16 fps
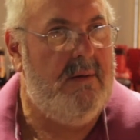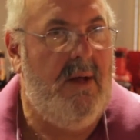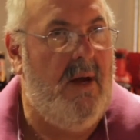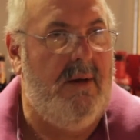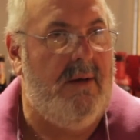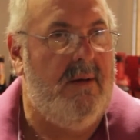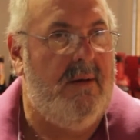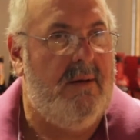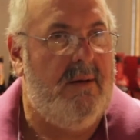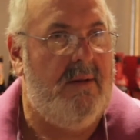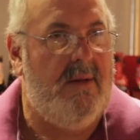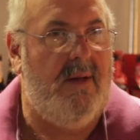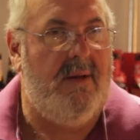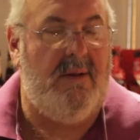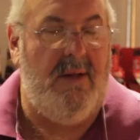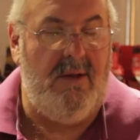None.
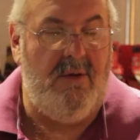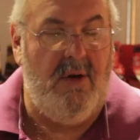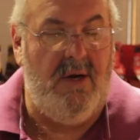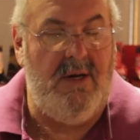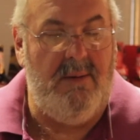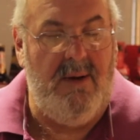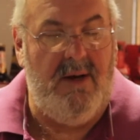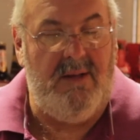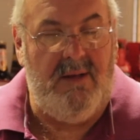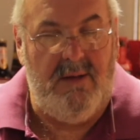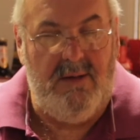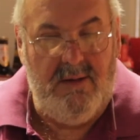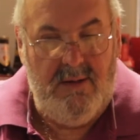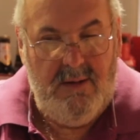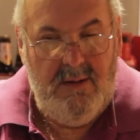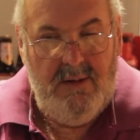They're talking about
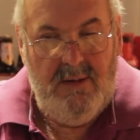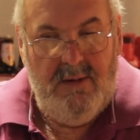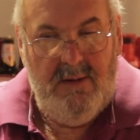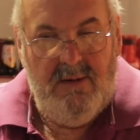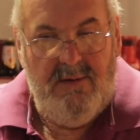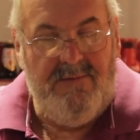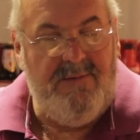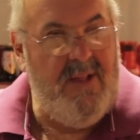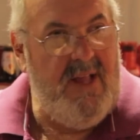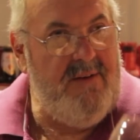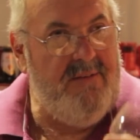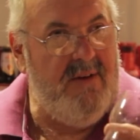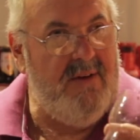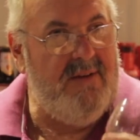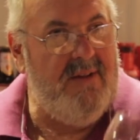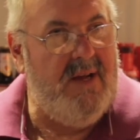the
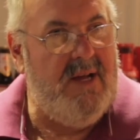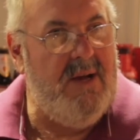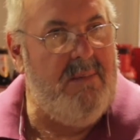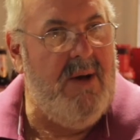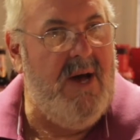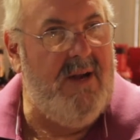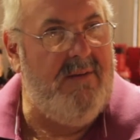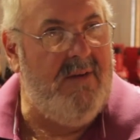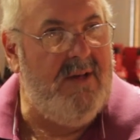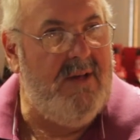flavors that come out of